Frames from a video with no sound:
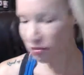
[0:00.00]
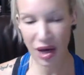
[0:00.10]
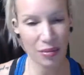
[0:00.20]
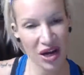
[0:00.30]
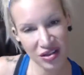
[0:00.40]

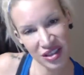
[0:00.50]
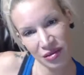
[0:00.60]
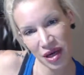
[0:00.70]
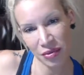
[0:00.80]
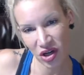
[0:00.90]
my
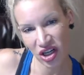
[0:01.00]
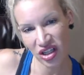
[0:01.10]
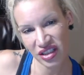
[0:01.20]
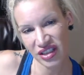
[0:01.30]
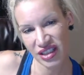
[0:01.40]
bottle's in my
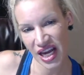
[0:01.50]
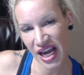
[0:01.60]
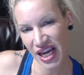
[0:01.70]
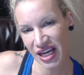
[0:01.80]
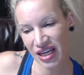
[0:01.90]
purse
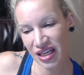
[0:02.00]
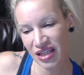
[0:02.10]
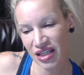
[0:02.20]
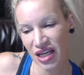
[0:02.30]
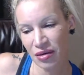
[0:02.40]

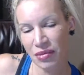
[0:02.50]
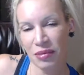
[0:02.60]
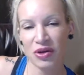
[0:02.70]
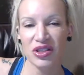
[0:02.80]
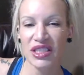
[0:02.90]
and
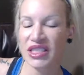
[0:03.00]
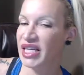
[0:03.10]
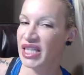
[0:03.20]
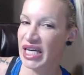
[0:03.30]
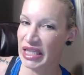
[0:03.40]
my purse is
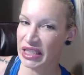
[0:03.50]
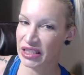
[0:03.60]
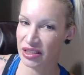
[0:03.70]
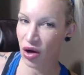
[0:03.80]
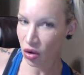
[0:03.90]
like the
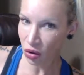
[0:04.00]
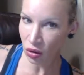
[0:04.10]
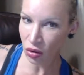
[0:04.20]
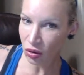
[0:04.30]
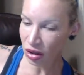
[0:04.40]
endless
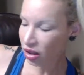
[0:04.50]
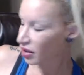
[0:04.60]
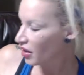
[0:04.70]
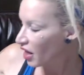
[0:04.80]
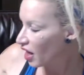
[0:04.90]
hole,
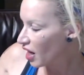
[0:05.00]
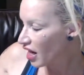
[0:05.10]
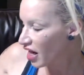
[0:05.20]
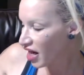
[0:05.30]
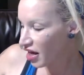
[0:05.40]

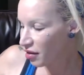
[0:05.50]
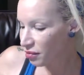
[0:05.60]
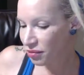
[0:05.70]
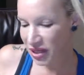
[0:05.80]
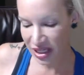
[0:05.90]

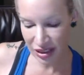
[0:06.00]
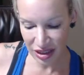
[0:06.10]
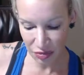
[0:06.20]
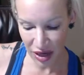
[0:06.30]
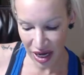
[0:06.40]
um,
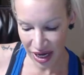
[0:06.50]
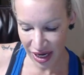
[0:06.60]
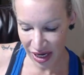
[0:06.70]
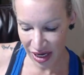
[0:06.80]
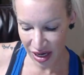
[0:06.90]
is
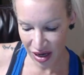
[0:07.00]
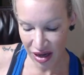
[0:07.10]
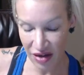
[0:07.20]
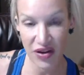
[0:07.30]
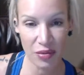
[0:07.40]
by
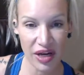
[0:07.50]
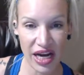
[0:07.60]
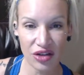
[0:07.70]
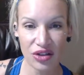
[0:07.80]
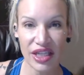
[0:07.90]
uh, Vapor
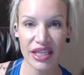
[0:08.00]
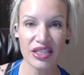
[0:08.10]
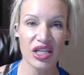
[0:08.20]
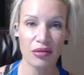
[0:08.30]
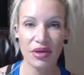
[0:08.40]
Galleria.
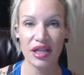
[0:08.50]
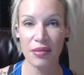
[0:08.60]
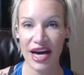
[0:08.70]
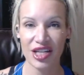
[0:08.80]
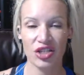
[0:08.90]
It's going to be
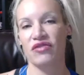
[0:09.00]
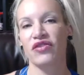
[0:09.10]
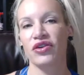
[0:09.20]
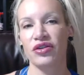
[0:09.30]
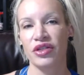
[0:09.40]
the passion
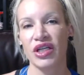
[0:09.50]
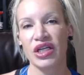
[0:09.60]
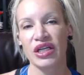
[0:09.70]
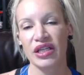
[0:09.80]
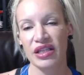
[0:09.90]
fruit
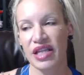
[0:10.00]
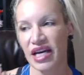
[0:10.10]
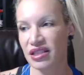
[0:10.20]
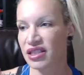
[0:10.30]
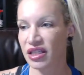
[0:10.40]

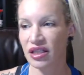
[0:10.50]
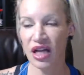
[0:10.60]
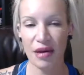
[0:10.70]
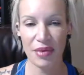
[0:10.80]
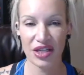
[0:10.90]
that
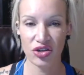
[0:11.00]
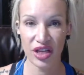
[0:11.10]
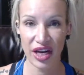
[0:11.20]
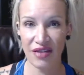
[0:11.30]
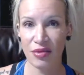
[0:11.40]
still I make
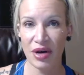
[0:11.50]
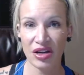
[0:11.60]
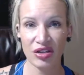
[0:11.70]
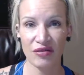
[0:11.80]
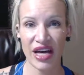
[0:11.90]
sure that I have a
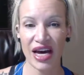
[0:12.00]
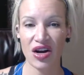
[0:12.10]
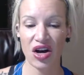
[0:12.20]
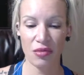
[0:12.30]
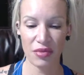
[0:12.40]
bottle of
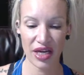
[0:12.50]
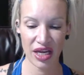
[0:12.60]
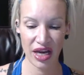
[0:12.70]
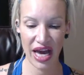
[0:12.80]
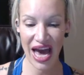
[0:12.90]
that on
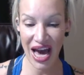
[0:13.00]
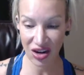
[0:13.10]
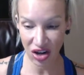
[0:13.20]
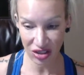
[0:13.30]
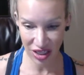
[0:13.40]
me
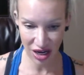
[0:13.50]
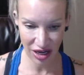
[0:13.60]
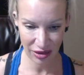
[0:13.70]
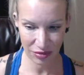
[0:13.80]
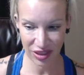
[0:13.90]
at all
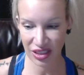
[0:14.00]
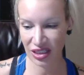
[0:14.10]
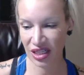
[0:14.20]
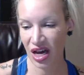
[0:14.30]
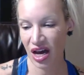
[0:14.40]

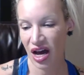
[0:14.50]
times.